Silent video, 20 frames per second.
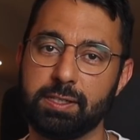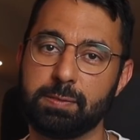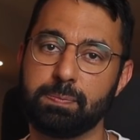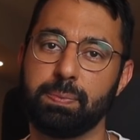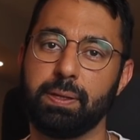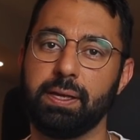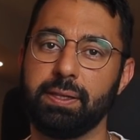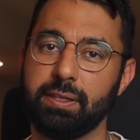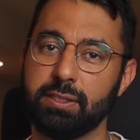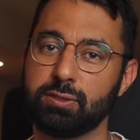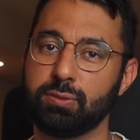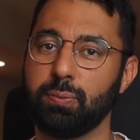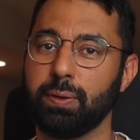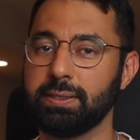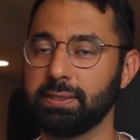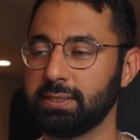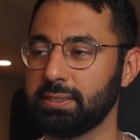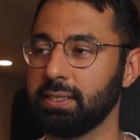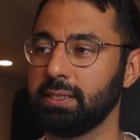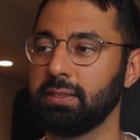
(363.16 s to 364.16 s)
just played this
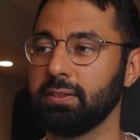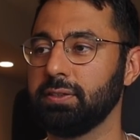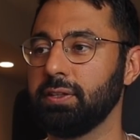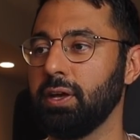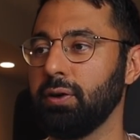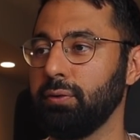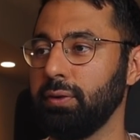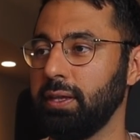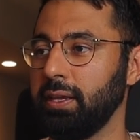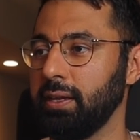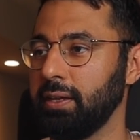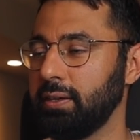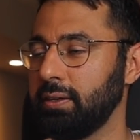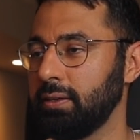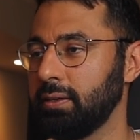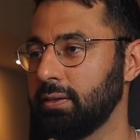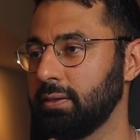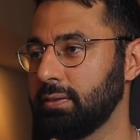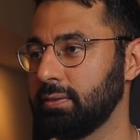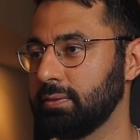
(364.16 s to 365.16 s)
one single note
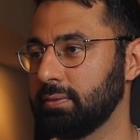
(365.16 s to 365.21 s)
here.